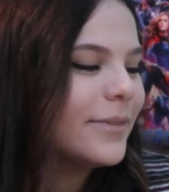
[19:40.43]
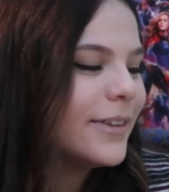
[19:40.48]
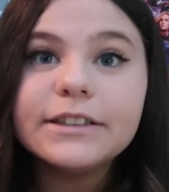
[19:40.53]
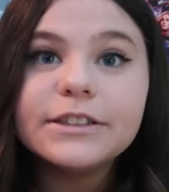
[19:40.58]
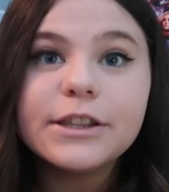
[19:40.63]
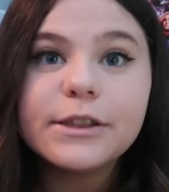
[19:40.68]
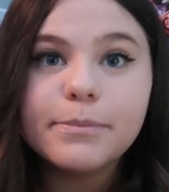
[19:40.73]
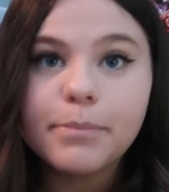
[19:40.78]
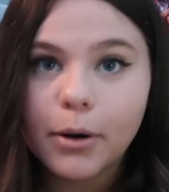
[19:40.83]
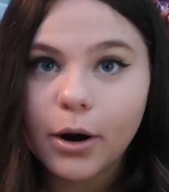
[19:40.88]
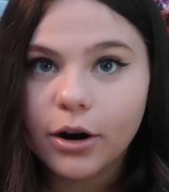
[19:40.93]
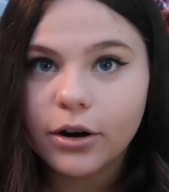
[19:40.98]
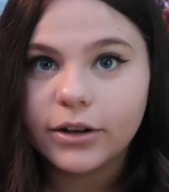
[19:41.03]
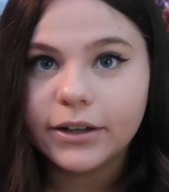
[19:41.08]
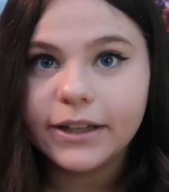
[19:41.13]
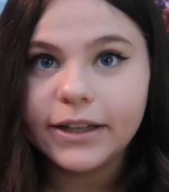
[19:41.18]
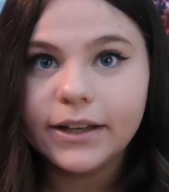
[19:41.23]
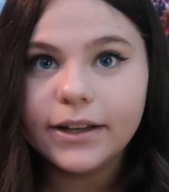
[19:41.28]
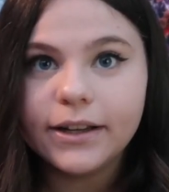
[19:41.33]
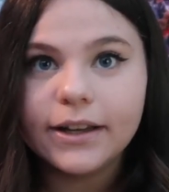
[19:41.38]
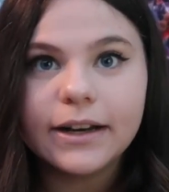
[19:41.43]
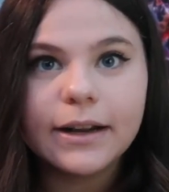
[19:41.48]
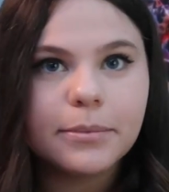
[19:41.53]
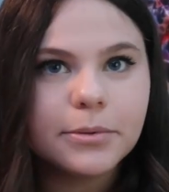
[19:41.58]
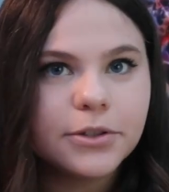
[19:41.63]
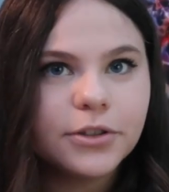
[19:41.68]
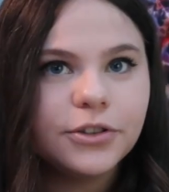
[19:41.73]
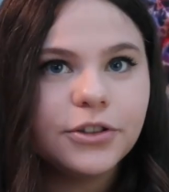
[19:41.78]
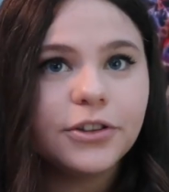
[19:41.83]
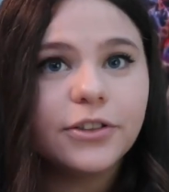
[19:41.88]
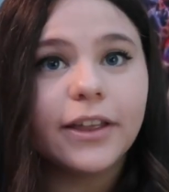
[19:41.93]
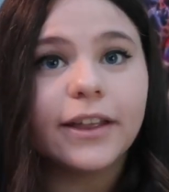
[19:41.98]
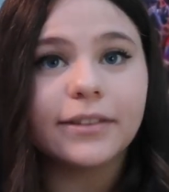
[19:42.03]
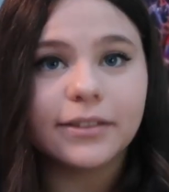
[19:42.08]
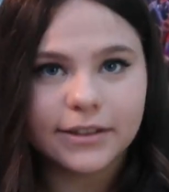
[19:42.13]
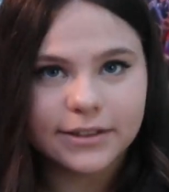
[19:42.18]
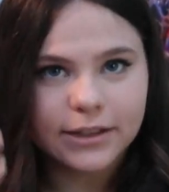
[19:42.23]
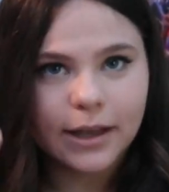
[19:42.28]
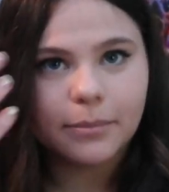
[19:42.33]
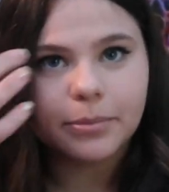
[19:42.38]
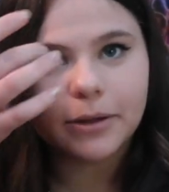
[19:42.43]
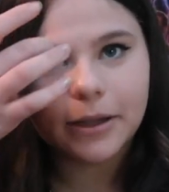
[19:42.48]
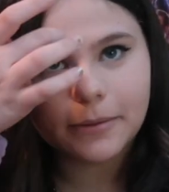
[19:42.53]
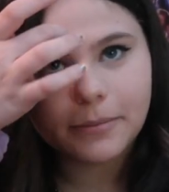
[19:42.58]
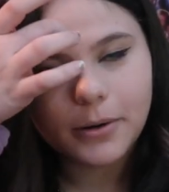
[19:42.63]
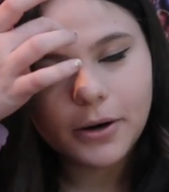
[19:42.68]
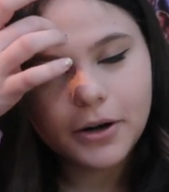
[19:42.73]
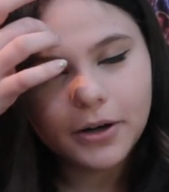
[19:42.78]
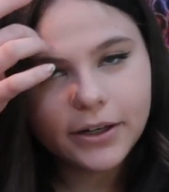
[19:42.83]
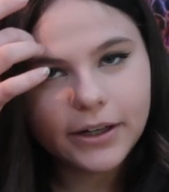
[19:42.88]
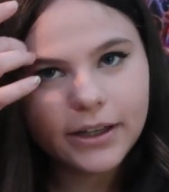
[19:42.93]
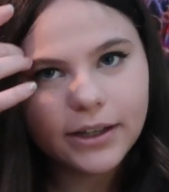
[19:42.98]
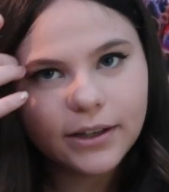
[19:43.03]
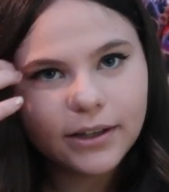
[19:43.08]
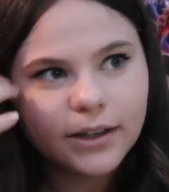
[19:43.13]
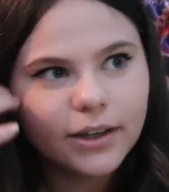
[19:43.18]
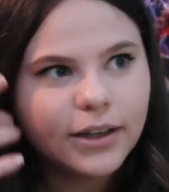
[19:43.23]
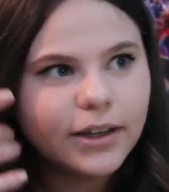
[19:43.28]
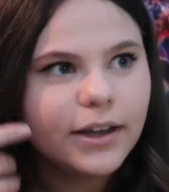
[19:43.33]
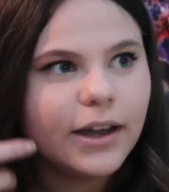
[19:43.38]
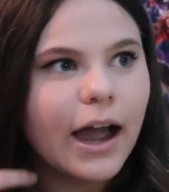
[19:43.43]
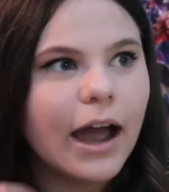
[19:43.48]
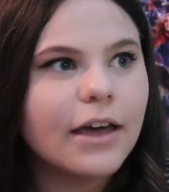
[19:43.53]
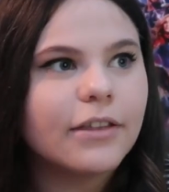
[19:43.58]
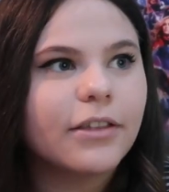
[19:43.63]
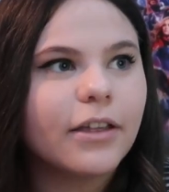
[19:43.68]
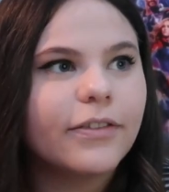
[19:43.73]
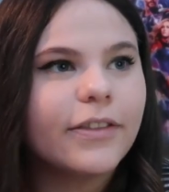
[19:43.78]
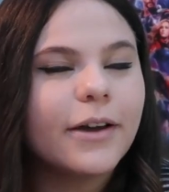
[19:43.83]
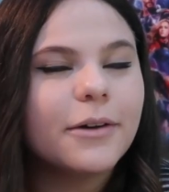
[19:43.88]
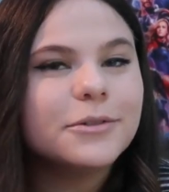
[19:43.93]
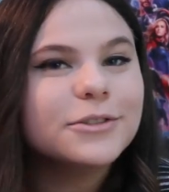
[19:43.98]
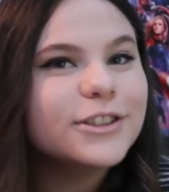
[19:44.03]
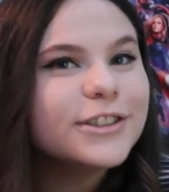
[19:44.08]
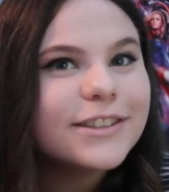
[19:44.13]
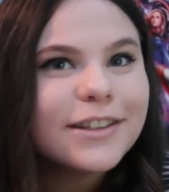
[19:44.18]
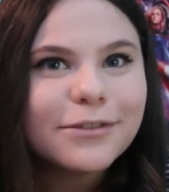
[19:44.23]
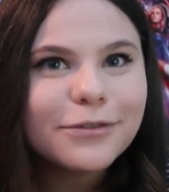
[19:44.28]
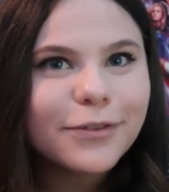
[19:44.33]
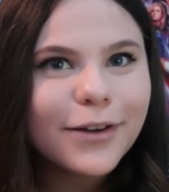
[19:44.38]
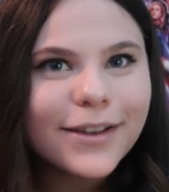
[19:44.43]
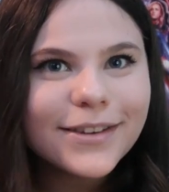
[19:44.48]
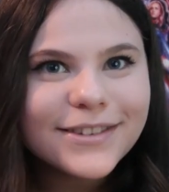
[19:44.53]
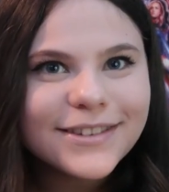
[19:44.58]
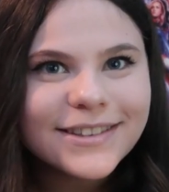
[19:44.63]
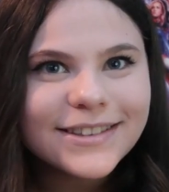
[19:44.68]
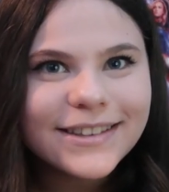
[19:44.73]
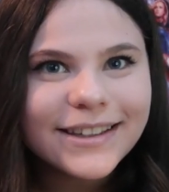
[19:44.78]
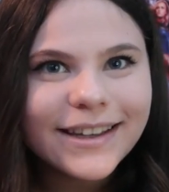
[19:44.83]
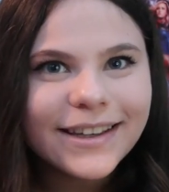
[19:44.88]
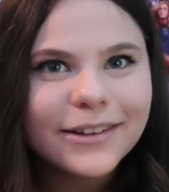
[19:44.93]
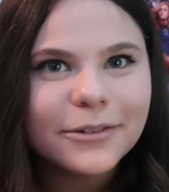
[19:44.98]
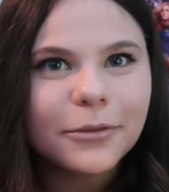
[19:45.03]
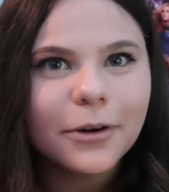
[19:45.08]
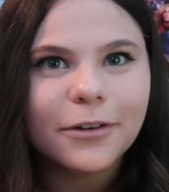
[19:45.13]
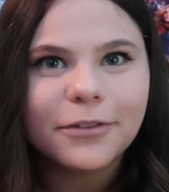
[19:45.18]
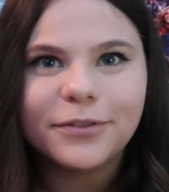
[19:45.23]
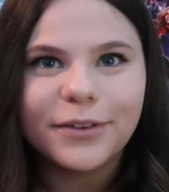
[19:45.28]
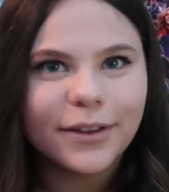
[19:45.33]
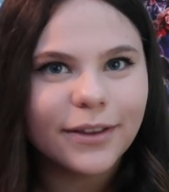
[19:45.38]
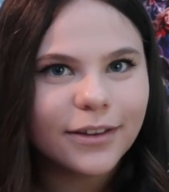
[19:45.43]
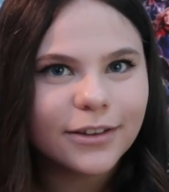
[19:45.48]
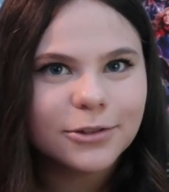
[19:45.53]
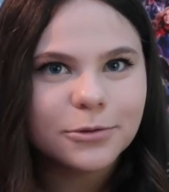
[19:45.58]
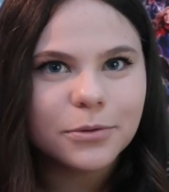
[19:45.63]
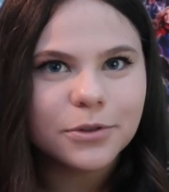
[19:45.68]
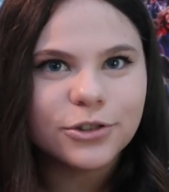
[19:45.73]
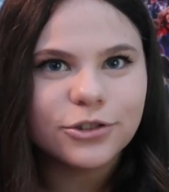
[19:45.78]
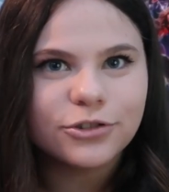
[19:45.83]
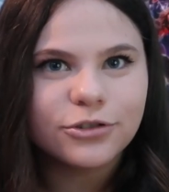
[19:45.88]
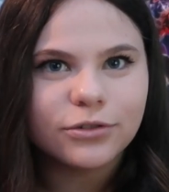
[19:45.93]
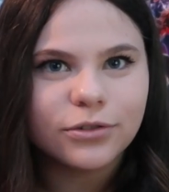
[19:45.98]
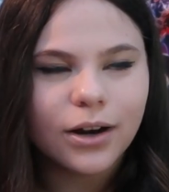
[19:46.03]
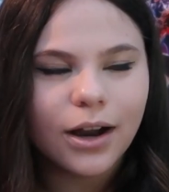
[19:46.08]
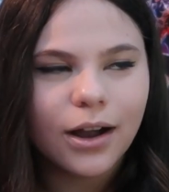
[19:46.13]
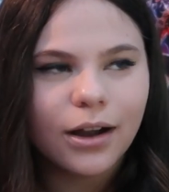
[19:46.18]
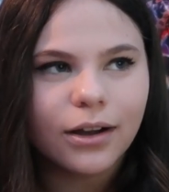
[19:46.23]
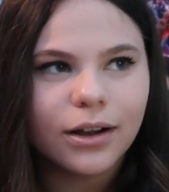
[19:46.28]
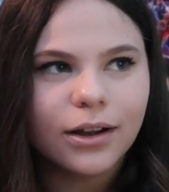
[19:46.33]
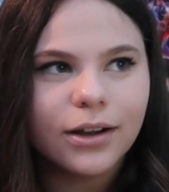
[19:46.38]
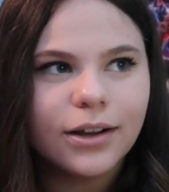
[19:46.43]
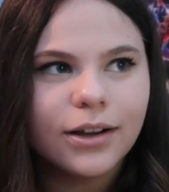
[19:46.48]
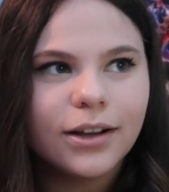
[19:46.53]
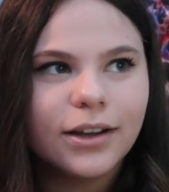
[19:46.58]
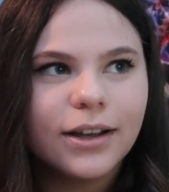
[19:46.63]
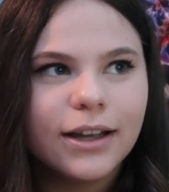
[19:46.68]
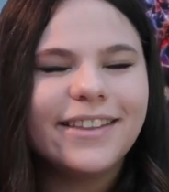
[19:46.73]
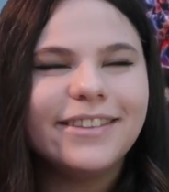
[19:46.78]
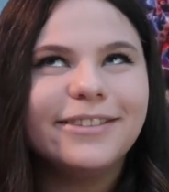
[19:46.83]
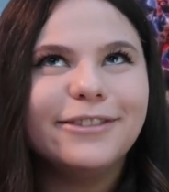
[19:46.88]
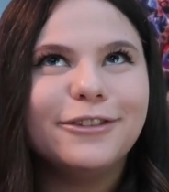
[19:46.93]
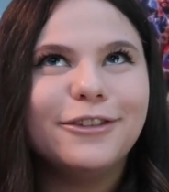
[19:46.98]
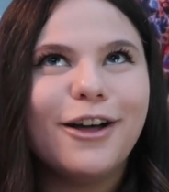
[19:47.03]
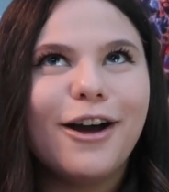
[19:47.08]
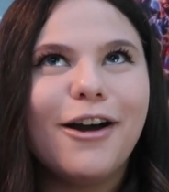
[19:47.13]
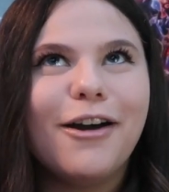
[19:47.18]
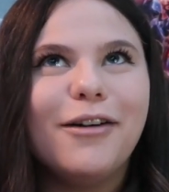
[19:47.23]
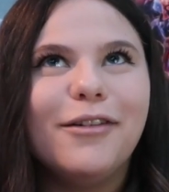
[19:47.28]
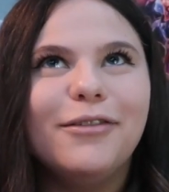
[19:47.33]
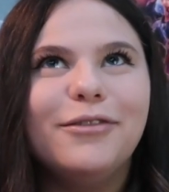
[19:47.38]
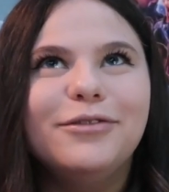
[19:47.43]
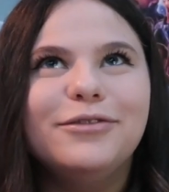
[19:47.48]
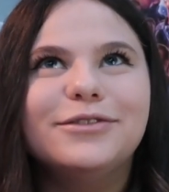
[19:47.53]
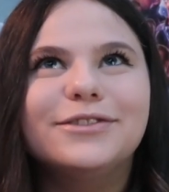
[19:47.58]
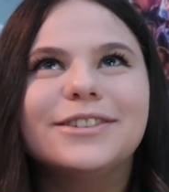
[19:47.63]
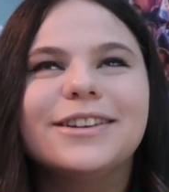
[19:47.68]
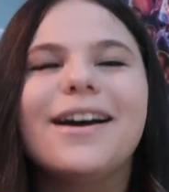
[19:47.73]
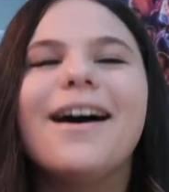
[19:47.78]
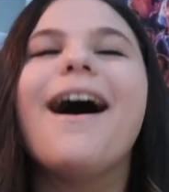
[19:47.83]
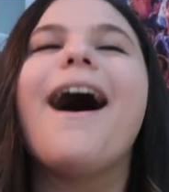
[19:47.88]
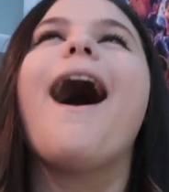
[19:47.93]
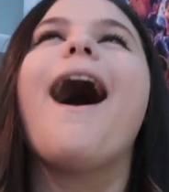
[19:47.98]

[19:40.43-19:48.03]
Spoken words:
Like the party in episode 2, like the stoplight party, I thought that was just a fun scene where Felix was drunk. I loved